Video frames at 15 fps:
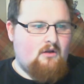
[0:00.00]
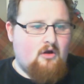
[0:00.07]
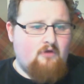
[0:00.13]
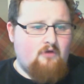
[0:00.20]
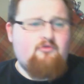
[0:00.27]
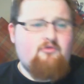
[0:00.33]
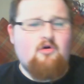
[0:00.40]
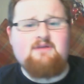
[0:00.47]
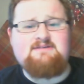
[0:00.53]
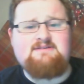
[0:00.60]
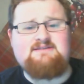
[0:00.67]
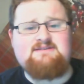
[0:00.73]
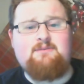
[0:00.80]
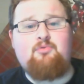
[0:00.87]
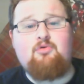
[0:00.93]
Overall, this
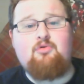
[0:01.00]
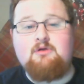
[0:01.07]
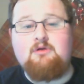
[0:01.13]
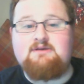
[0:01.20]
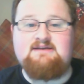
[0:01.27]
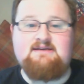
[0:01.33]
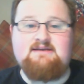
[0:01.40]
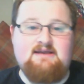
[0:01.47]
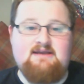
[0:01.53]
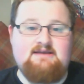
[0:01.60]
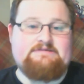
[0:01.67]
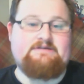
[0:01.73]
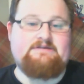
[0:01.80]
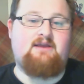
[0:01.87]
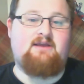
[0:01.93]
is a pretty
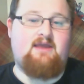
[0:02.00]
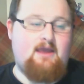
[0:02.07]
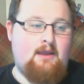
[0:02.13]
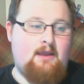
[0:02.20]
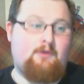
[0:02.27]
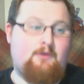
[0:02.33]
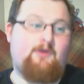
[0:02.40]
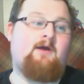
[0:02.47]
decent kit,